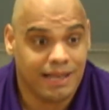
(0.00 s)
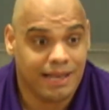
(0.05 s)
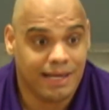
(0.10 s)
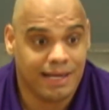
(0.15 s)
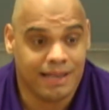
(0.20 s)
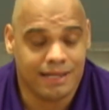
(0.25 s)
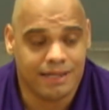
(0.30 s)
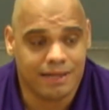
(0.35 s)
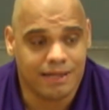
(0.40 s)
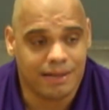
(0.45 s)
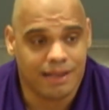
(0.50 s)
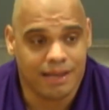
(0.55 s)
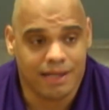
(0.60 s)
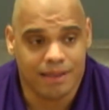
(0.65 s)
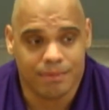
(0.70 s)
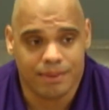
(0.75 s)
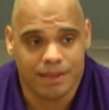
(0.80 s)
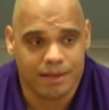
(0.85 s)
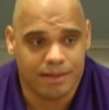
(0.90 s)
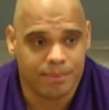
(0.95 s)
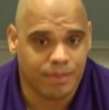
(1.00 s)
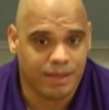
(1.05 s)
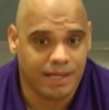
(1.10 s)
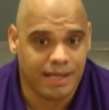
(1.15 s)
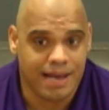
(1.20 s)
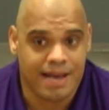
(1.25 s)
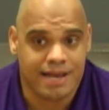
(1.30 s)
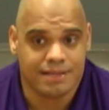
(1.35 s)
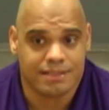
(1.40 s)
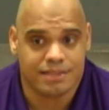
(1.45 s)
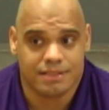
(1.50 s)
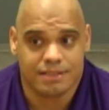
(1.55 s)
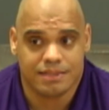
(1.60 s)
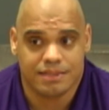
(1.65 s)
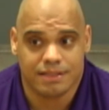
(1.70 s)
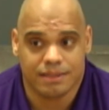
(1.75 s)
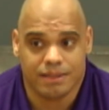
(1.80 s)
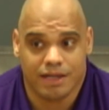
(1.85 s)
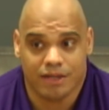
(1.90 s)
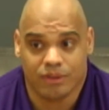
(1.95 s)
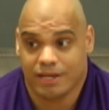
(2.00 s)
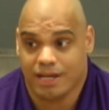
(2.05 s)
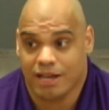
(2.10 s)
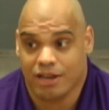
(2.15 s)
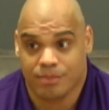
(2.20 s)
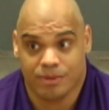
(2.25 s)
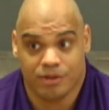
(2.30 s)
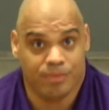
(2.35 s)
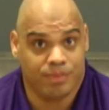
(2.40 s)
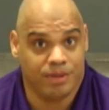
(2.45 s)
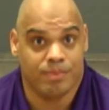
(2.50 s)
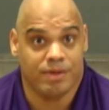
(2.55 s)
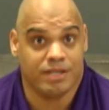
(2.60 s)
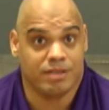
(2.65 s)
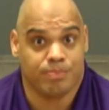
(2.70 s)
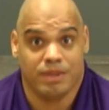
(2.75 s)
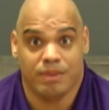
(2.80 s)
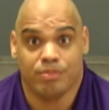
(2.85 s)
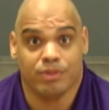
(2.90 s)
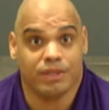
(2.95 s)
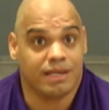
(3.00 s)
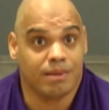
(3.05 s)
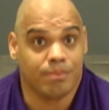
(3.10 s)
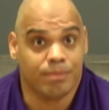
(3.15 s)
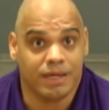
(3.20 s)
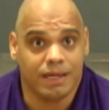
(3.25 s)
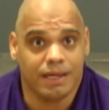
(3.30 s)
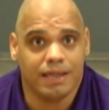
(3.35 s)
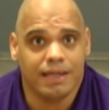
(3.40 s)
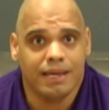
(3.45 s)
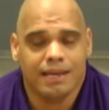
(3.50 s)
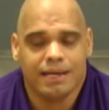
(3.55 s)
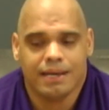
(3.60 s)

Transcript: and be asked to held accountable to be the best people they can be.